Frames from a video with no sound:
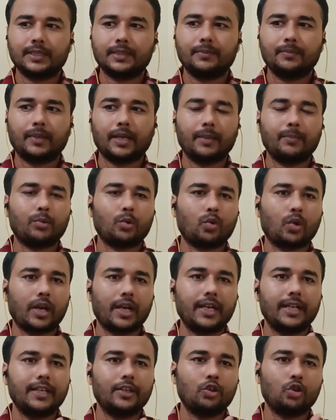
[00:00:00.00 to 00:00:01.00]
by
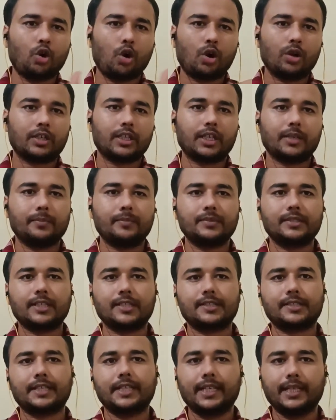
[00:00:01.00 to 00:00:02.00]
providing long-term
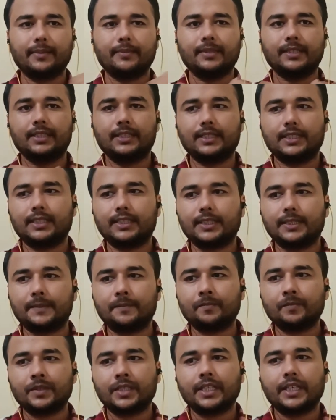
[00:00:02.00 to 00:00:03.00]
sustainable uh,
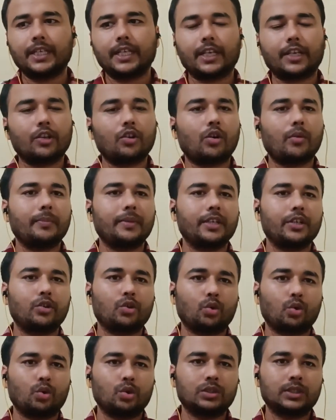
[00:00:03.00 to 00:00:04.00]
economic
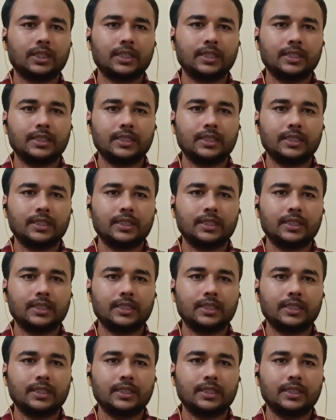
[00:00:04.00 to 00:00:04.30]
growth.